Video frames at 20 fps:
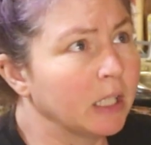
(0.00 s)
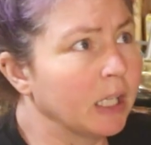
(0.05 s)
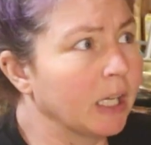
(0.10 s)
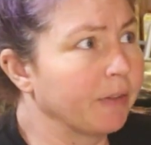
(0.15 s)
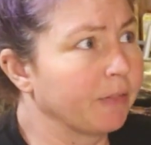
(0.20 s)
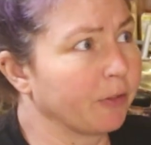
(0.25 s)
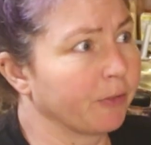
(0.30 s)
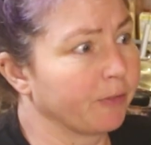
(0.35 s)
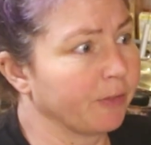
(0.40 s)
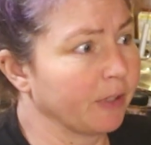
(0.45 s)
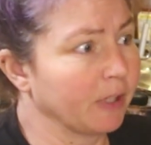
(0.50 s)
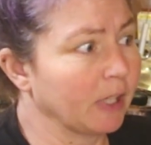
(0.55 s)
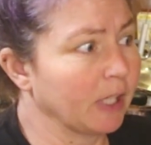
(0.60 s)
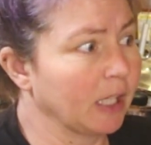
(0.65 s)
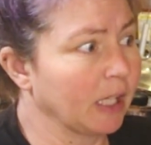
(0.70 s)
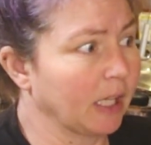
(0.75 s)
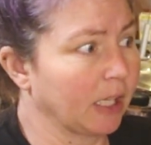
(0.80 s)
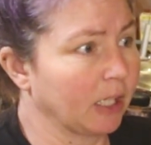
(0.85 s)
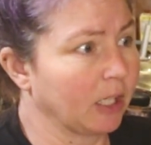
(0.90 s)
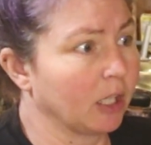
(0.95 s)
if you're
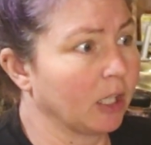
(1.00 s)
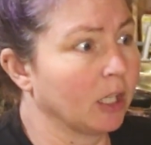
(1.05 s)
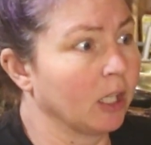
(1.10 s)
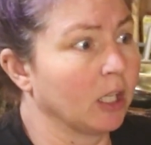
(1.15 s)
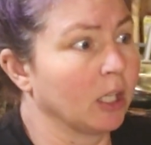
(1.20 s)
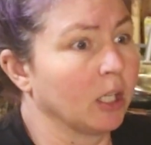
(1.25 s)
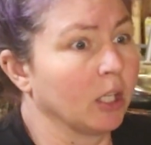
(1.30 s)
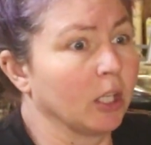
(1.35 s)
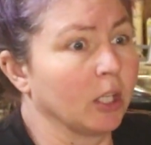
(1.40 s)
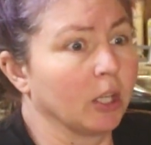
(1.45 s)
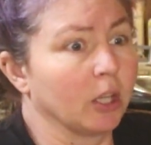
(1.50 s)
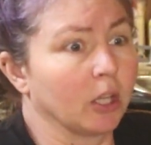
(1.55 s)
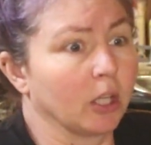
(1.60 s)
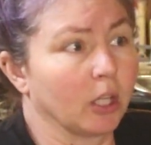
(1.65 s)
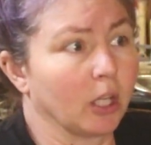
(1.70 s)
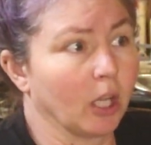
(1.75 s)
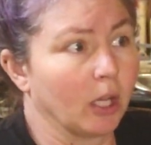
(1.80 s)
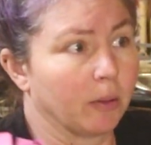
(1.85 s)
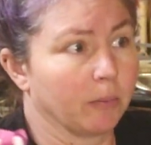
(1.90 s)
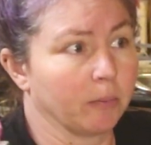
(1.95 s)
feeling like,
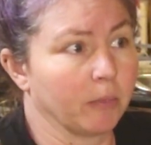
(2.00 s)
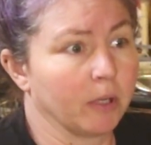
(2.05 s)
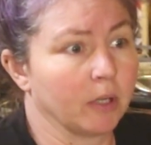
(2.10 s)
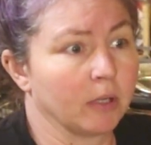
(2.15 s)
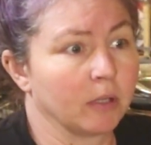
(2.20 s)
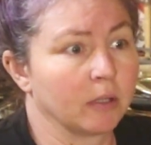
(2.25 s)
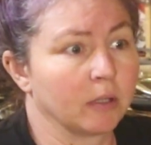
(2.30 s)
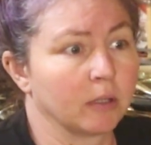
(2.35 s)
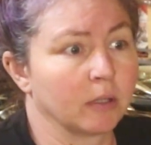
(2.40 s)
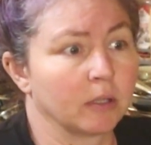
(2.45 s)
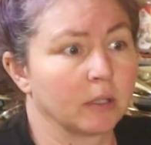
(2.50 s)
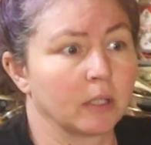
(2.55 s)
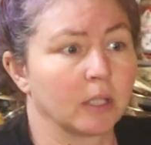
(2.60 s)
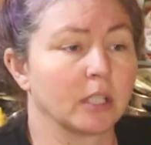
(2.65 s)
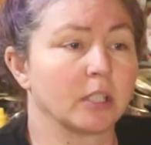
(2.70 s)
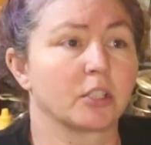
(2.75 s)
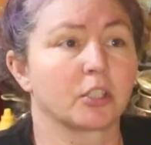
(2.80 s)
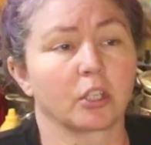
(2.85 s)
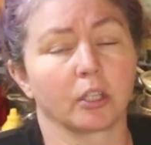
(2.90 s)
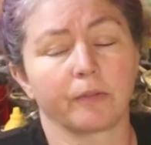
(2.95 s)
um,
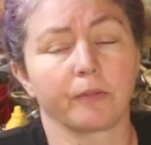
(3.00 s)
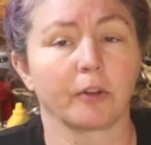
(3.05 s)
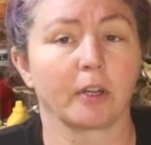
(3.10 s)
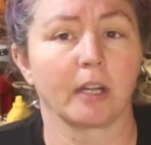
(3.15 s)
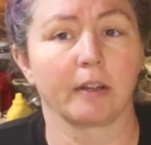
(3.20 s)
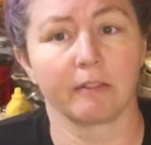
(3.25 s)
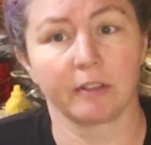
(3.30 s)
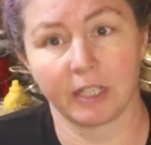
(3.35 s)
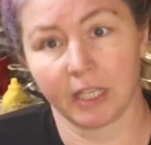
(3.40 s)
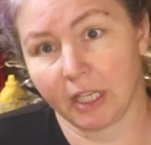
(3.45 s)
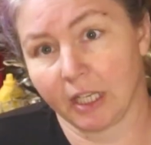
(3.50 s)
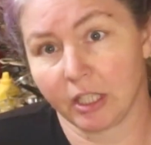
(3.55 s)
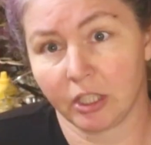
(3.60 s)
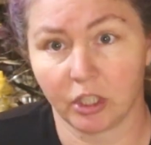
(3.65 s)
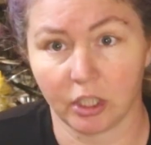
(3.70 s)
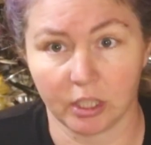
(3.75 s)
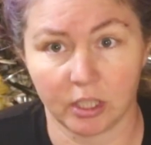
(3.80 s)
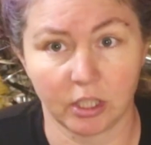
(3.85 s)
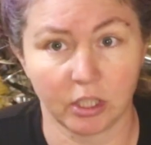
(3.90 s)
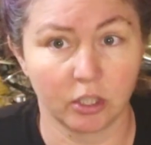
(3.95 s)
it's good for everyday,
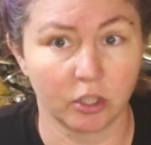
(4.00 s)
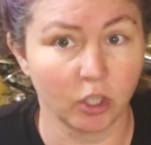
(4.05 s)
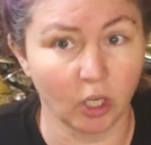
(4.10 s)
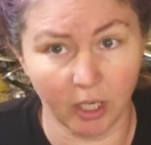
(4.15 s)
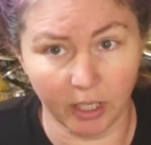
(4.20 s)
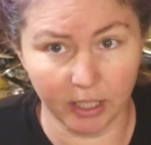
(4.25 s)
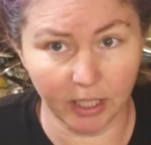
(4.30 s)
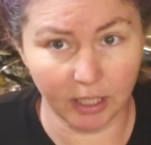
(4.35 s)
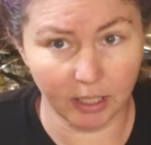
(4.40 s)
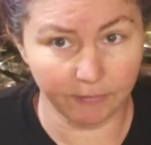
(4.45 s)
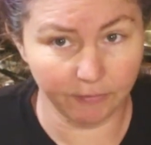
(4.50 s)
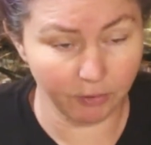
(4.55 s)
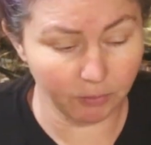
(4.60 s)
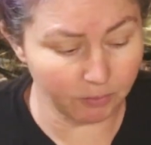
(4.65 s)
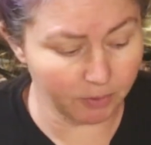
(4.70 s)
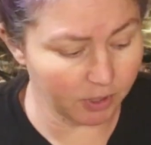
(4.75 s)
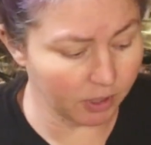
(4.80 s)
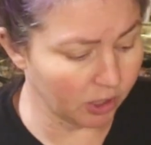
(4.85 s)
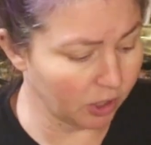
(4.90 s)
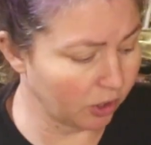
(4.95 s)
just tonic if you
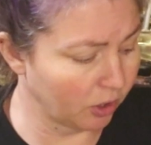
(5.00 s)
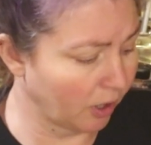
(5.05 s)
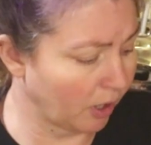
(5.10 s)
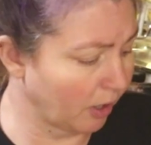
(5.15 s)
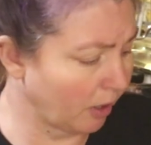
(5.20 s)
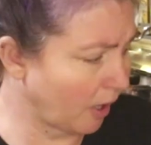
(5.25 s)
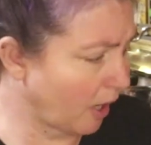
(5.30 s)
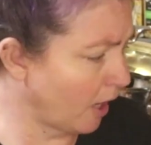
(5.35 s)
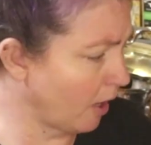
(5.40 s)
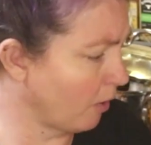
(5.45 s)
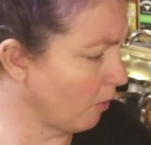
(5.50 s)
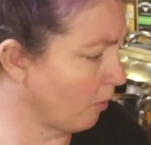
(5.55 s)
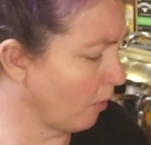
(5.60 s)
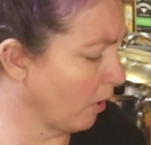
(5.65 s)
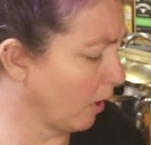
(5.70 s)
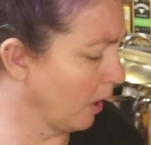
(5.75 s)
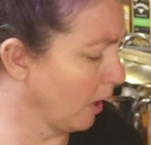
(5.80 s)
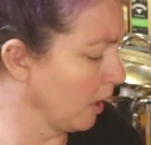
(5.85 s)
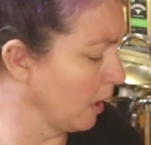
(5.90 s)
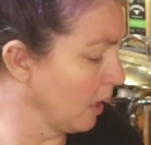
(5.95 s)
want to do that,
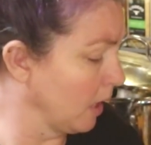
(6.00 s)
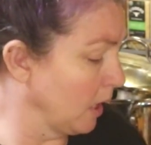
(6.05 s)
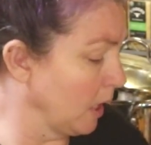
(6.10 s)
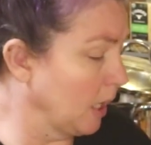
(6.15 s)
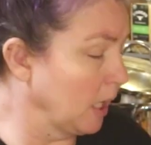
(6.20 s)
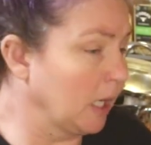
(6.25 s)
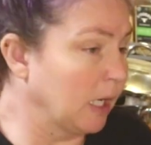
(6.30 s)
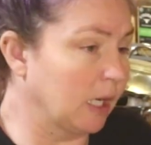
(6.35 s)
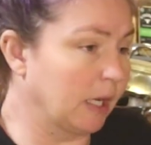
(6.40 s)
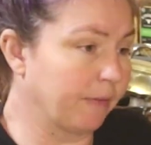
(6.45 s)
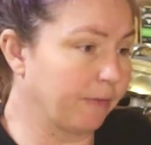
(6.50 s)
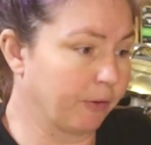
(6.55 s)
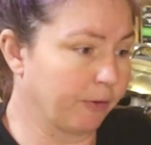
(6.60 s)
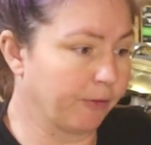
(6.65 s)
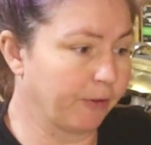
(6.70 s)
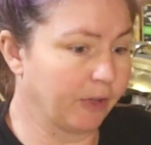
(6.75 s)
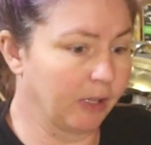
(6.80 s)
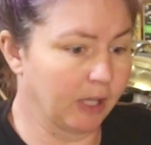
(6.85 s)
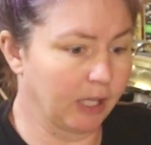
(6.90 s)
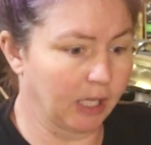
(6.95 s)
or if you're
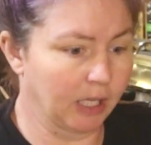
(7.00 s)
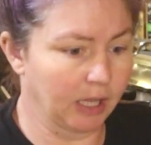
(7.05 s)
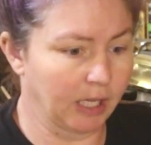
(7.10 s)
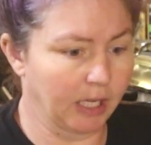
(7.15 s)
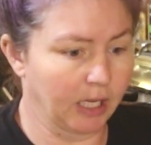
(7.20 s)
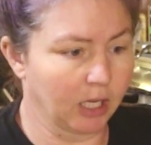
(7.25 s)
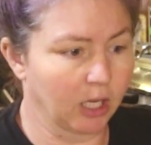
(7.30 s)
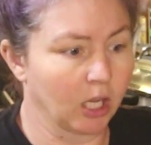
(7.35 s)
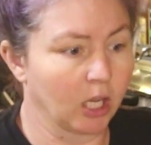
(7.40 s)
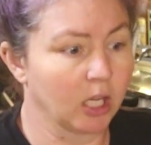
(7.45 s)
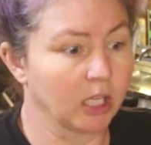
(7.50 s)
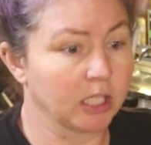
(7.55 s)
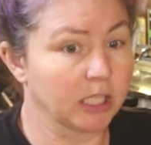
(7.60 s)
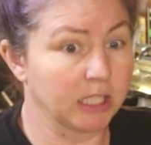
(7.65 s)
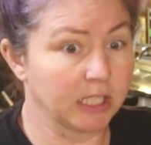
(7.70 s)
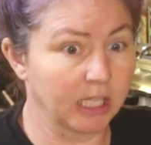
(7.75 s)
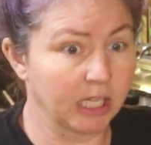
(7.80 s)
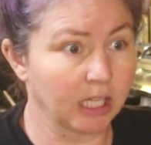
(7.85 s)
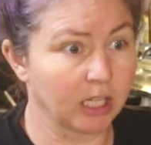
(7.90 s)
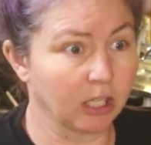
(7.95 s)
feeling like
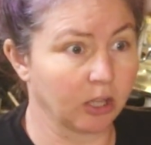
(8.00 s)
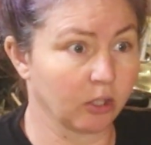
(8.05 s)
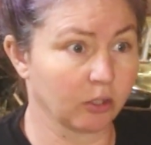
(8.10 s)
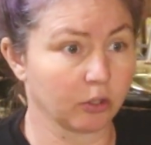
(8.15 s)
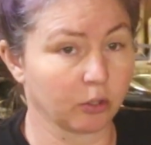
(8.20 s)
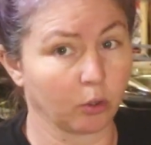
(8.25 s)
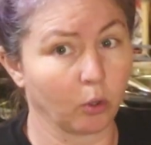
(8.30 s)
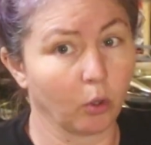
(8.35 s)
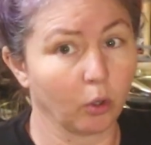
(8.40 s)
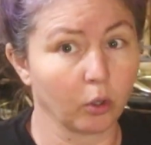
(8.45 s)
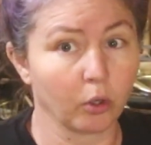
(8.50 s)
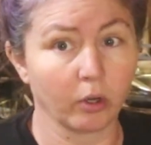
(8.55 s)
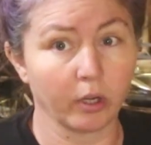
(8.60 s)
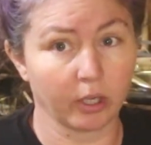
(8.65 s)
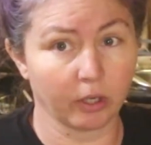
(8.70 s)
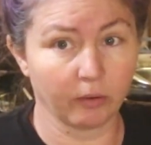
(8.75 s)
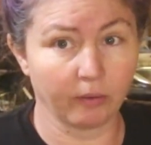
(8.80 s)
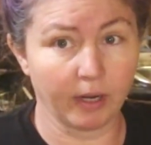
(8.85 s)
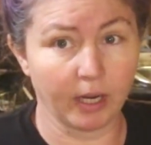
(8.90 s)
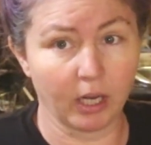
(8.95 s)
sick and there's a cold
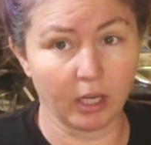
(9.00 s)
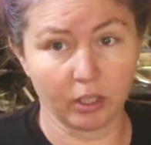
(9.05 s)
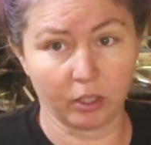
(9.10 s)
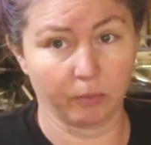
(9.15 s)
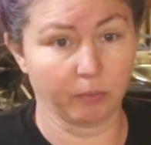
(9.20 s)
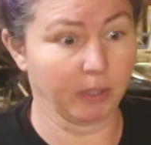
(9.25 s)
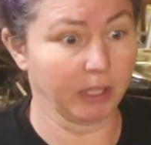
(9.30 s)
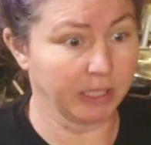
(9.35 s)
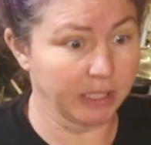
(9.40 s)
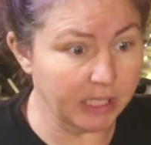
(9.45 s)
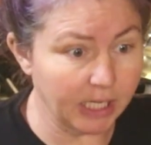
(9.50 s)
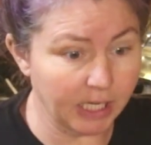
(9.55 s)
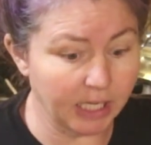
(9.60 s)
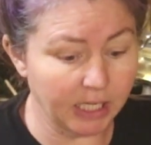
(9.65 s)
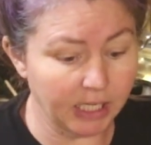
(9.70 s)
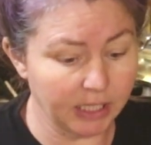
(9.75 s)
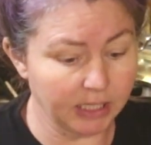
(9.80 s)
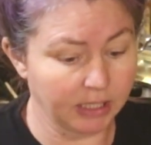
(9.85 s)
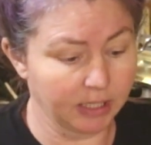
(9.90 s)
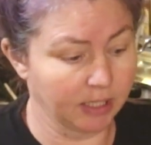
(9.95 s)
going around, you want to take
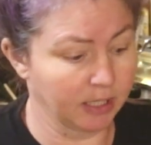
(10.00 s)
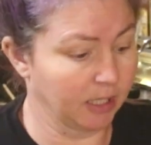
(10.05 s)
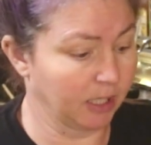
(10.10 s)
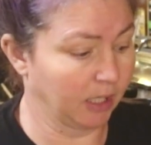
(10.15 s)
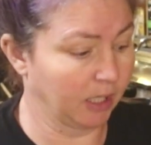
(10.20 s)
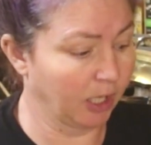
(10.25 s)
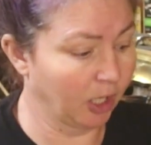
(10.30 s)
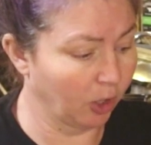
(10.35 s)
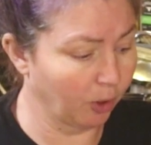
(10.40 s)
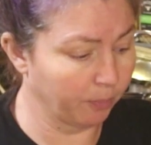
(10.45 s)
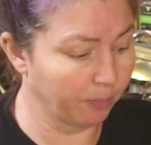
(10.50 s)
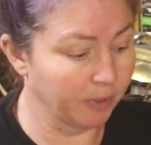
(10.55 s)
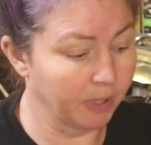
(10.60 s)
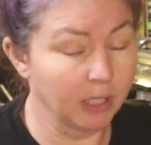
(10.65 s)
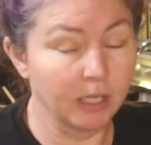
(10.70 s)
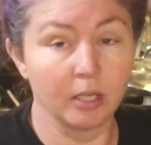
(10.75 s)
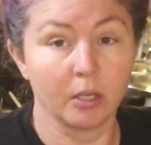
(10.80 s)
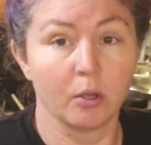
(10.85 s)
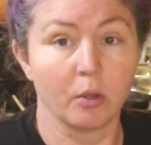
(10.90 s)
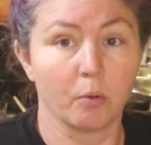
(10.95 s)
it and it'll help
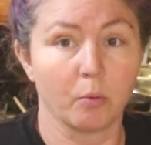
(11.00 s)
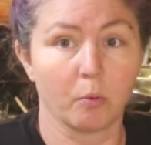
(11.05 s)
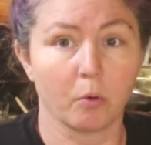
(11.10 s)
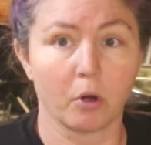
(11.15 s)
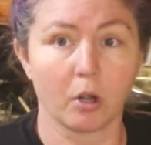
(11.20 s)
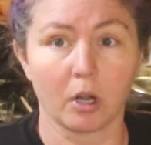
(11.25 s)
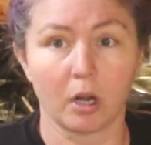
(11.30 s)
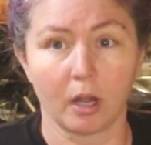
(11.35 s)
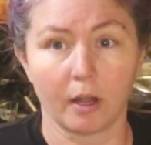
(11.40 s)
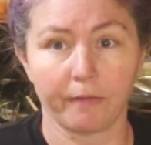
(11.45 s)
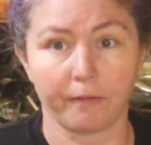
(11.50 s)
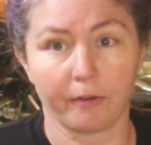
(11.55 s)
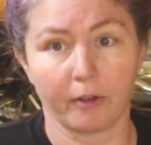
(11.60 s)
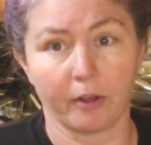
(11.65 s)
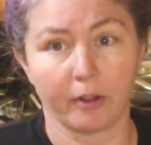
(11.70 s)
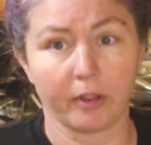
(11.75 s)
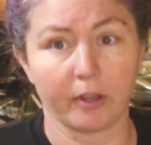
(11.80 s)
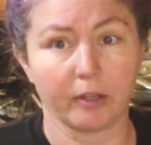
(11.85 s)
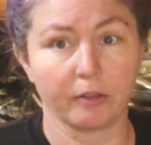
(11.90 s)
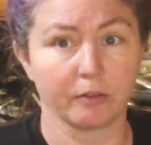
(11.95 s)
ward off
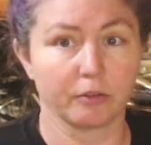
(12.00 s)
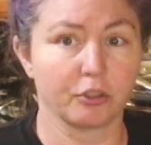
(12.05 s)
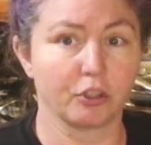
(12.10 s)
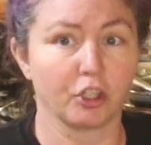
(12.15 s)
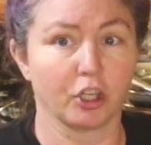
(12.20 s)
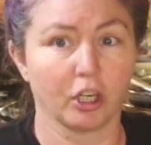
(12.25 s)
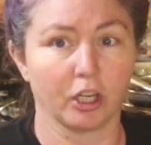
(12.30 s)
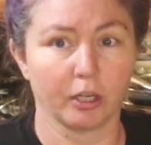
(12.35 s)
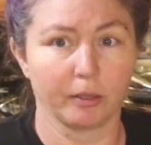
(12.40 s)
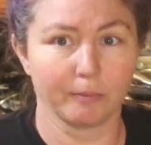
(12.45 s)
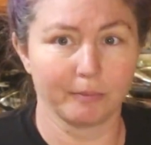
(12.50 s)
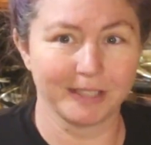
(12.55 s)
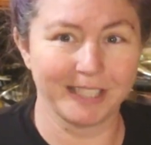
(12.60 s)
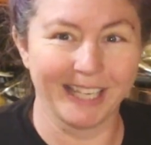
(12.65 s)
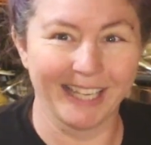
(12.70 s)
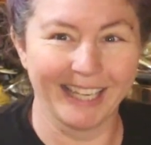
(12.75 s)
all those germs.